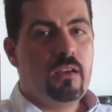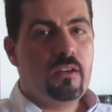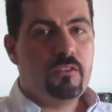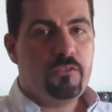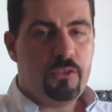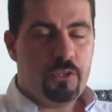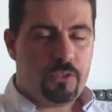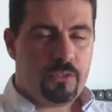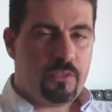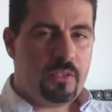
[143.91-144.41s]

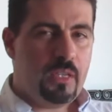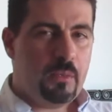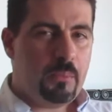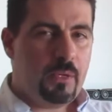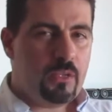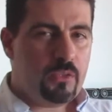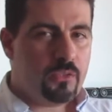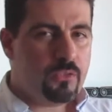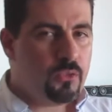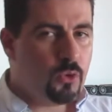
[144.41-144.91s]
Firstly,
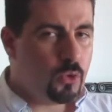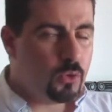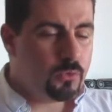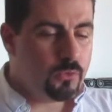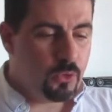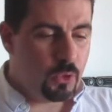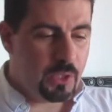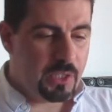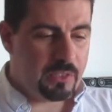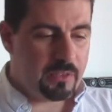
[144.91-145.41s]
about
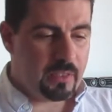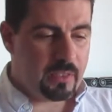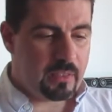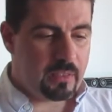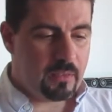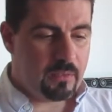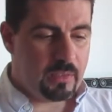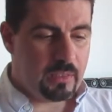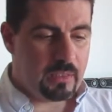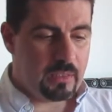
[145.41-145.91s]
form-focused
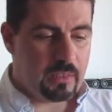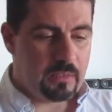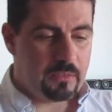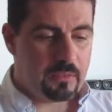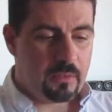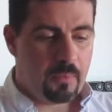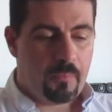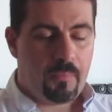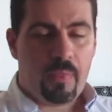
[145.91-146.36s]
activities.